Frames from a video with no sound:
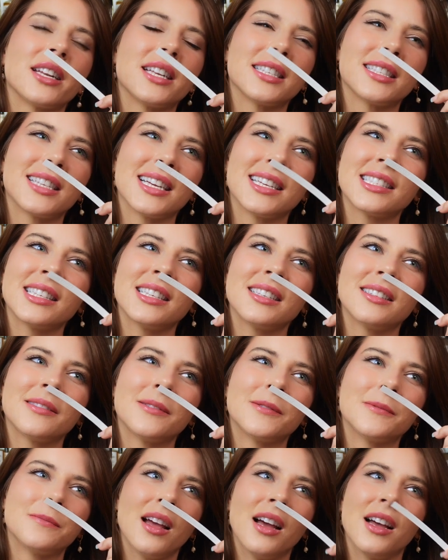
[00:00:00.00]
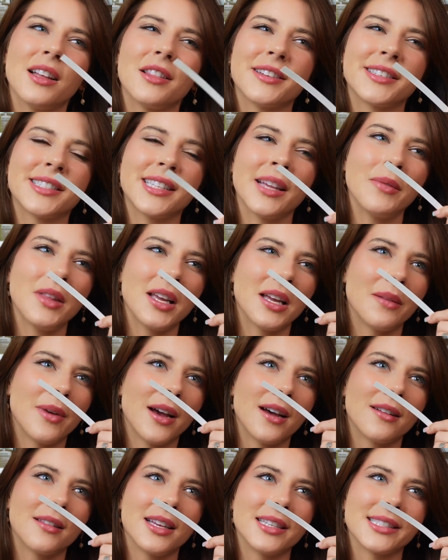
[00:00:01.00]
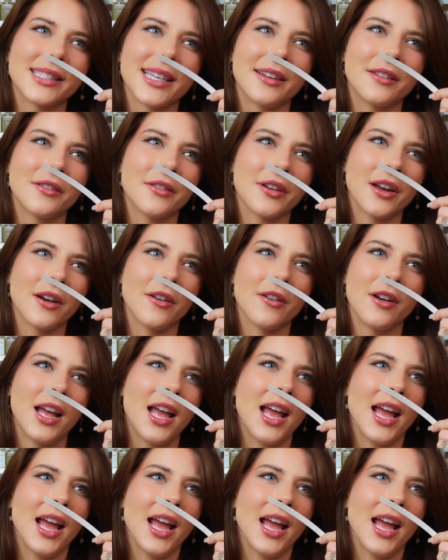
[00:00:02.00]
it doesn't, uh, there's something about this, I don't know.